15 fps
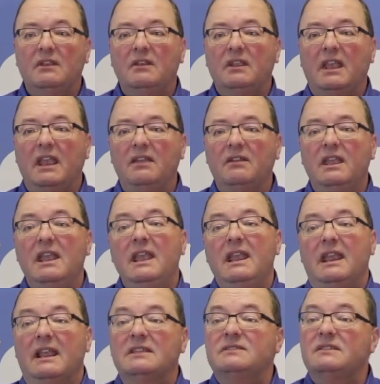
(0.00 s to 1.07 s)
Okay?
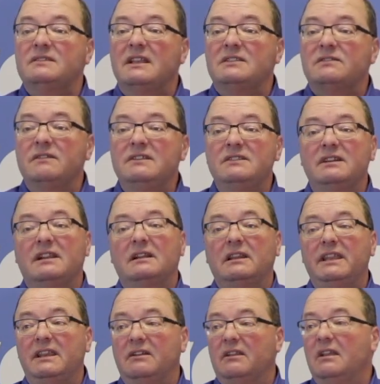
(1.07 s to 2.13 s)
Is the sensor easy to
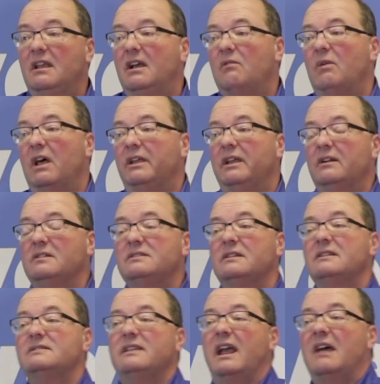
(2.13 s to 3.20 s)
clean? Well, here's an
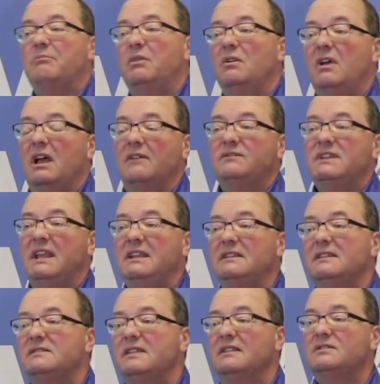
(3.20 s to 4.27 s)
example of taking
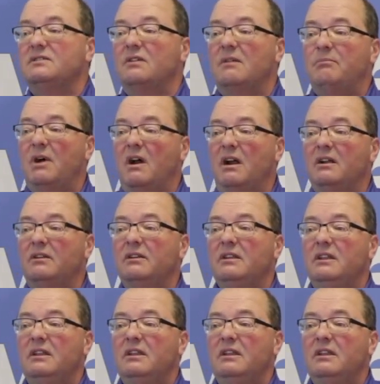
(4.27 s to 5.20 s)
the sensor apart.